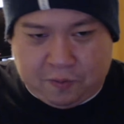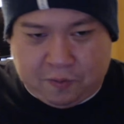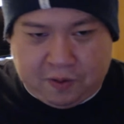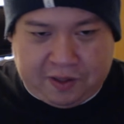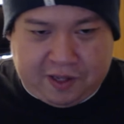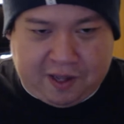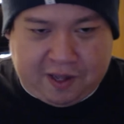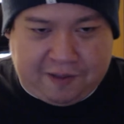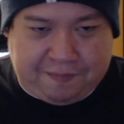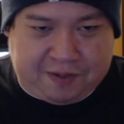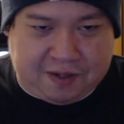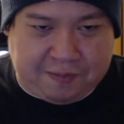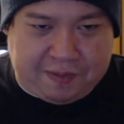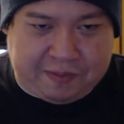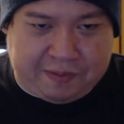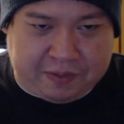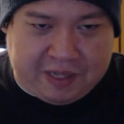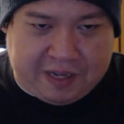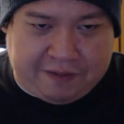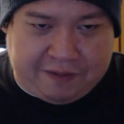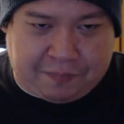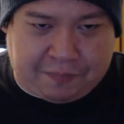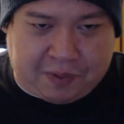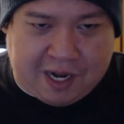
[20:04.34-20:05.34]
then the one that some
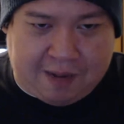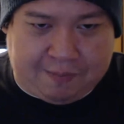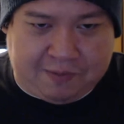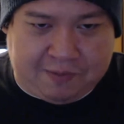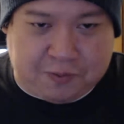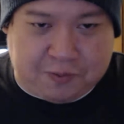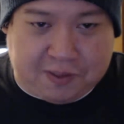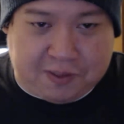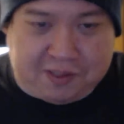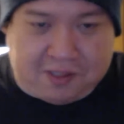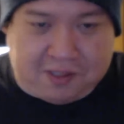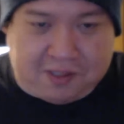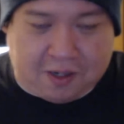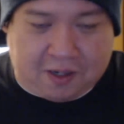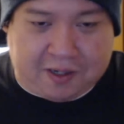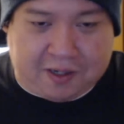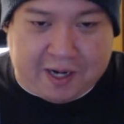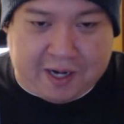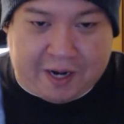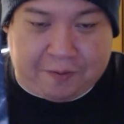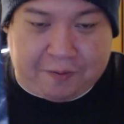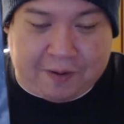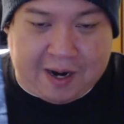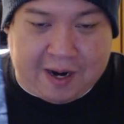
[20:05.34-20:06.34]
people have problems with, Dark
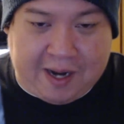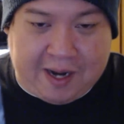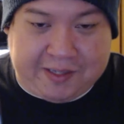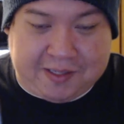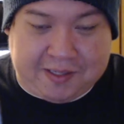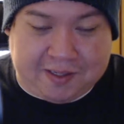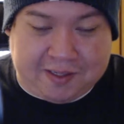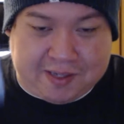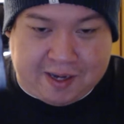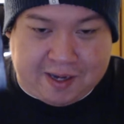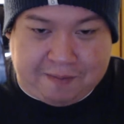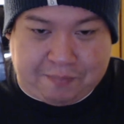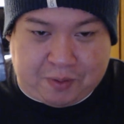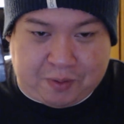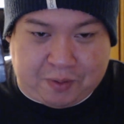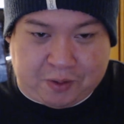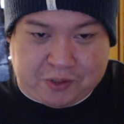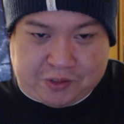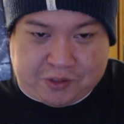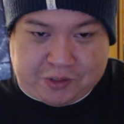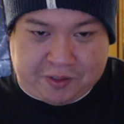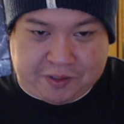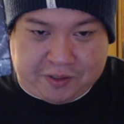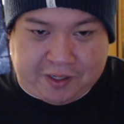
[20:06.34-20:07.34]
Knight Rises. I
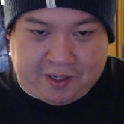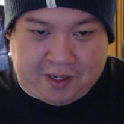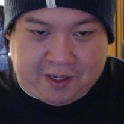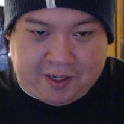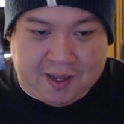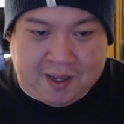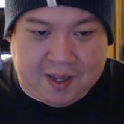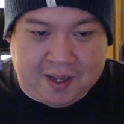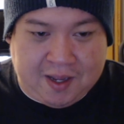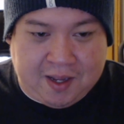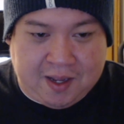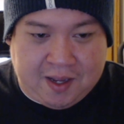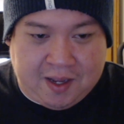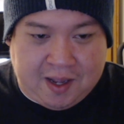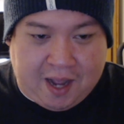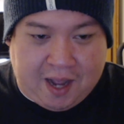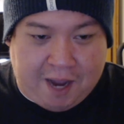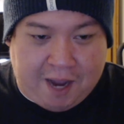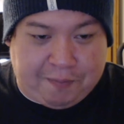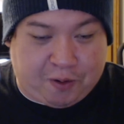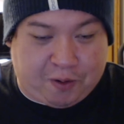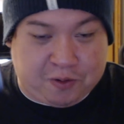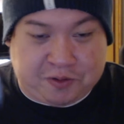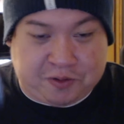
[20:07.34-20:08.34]
personally
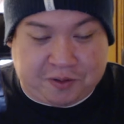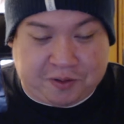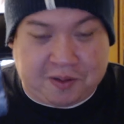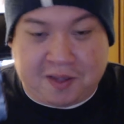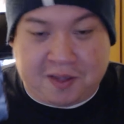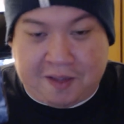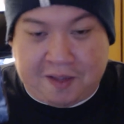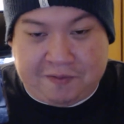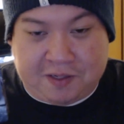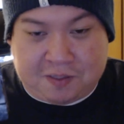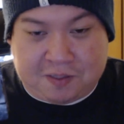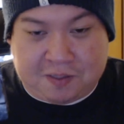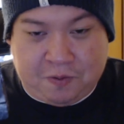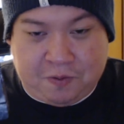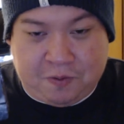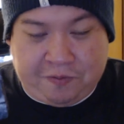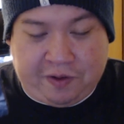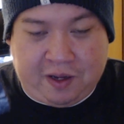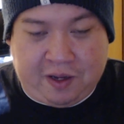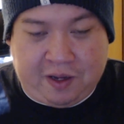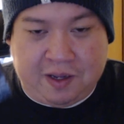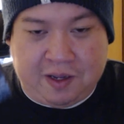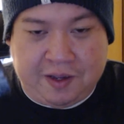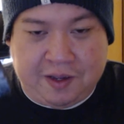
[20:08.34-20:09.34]
love this
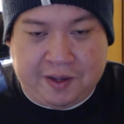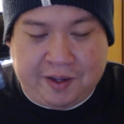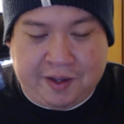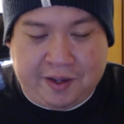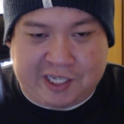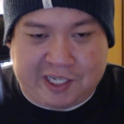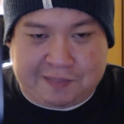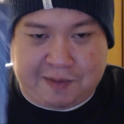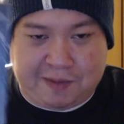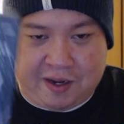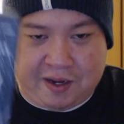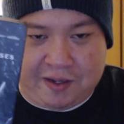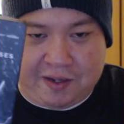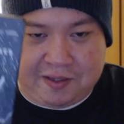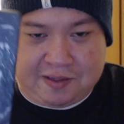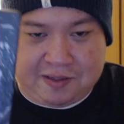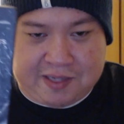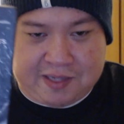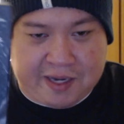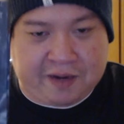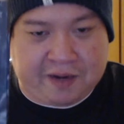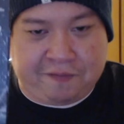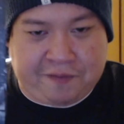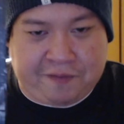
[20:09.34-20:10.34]
movie. It's my
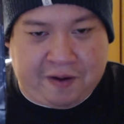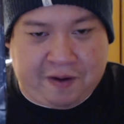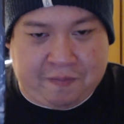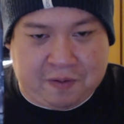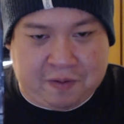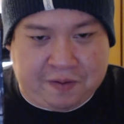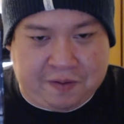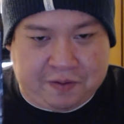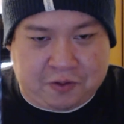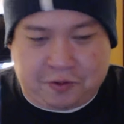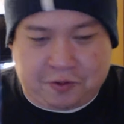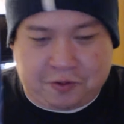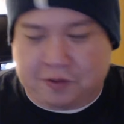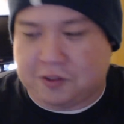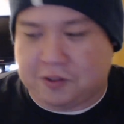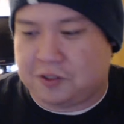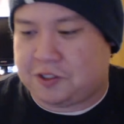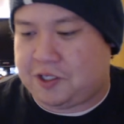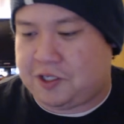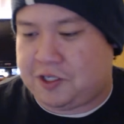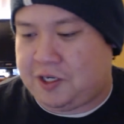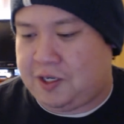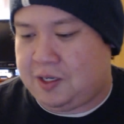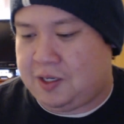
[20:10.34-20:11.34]
second favorite of the
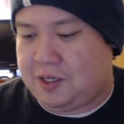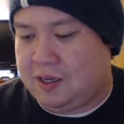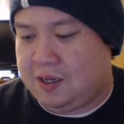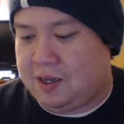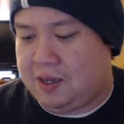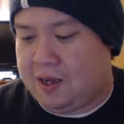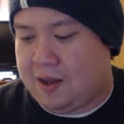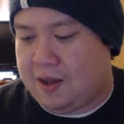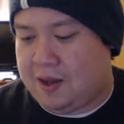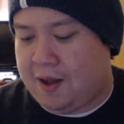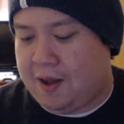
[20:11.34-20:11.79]
trilogy.